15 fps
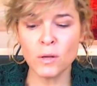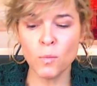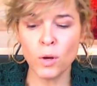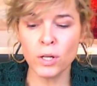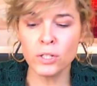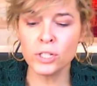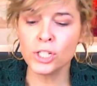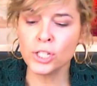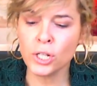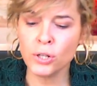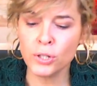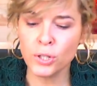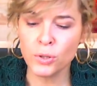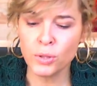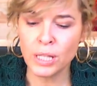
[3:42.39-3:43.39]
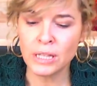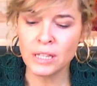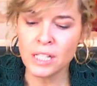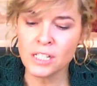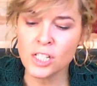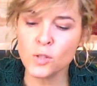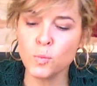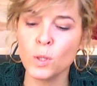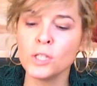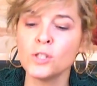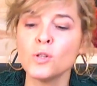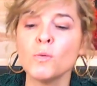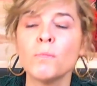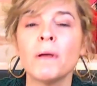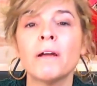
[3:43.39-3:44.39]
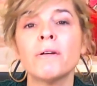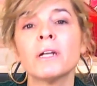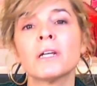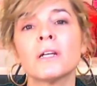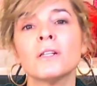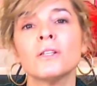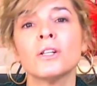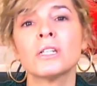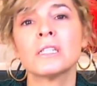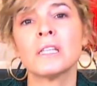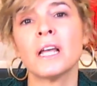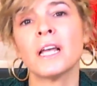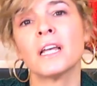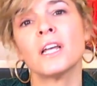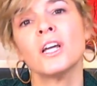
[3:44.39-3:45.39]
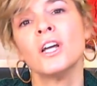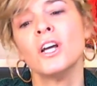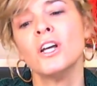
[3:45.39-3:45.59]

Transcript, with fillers: I wanted to show you that this is what turmeric looks like.